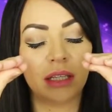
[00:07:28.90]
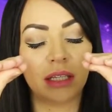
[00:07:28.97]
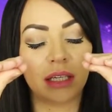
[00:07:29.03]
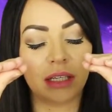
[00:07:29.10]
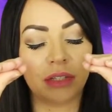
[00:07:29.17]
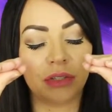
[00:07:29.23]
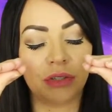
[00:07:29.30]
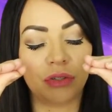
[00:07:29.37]

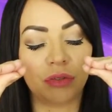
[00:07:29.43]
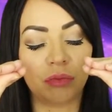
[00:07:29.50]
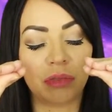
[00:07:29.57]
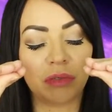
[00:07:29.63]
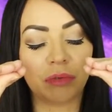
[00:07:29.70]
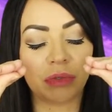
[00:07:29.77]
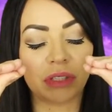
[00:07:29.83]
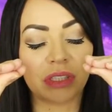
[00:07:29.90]
the
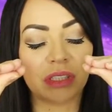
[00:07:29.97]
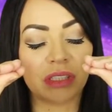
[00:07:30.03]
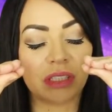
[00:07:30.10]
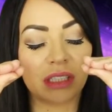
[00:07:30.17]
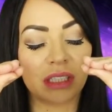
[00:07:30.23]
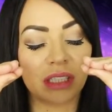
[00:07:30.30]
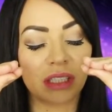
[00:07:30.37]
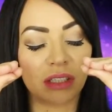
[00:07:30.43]
attunement will
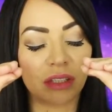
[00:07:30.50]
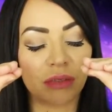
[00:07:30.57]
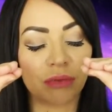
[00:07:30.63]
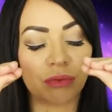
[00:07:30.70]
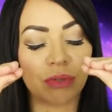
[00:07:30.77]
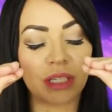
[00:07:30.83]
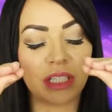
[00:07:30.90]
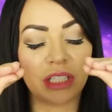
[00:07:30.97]
still
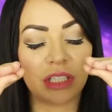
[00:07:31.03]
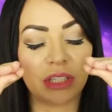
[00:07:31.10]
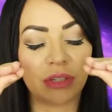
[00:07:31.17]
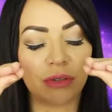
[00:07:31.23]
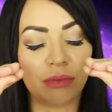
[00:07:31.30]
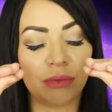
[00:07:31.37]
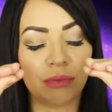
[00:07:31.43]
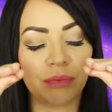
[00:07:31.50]
reach
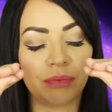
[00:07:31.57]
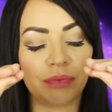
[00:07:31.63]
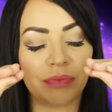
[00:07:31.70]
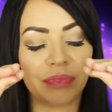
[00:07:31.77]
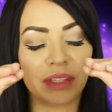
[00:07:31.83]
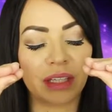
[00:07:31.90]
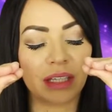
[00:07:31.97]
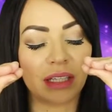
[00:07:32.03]
you.
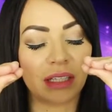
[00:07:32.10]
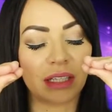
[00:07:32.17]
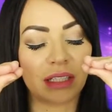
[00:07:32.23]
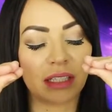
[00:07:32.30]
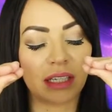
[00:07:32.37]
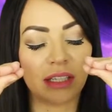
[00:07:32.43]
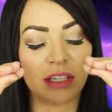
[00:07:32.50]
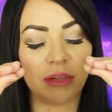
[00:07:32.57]

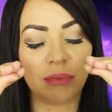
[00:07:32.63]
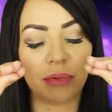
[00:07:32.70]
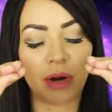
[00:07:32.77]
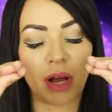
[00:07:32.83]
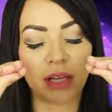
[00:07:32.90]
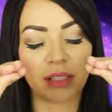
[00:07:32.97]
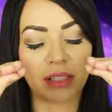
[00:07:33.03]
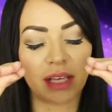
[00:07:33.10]
Continue to
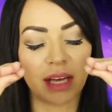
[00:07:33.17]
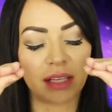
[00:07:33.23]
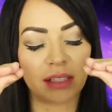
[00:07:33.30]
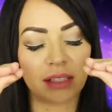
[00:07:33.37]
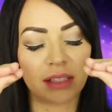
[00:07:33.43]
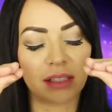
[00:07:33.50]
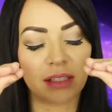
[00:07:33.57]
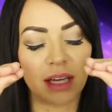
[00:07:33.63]

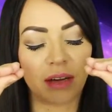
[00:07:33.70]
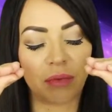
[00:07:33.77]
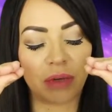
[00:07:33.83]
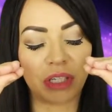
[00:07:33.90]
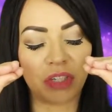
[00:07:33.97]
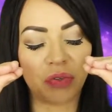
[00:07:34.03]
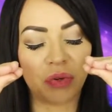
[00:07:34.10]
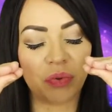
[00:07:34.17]
process, and
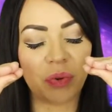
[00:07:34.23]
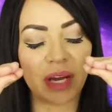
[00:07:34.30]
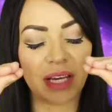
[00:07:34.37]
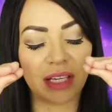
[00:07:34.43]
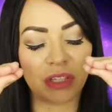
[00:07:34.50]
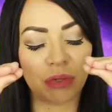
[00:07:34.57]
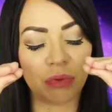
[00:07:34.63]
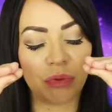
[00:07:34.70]
when you awake,
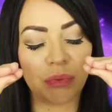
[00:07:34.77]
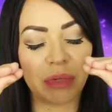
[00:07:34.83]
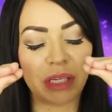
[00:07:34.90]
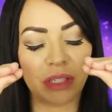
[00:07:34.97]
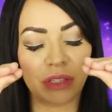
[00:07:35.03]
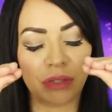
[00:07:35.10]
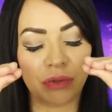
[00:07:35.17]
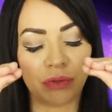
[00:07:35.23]
you will be
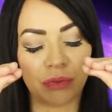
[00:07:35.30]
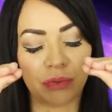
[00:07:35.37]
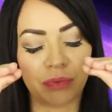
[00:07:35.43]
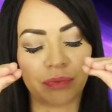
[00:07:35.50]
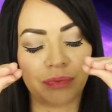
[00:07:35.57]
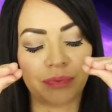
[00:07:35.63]
attuned.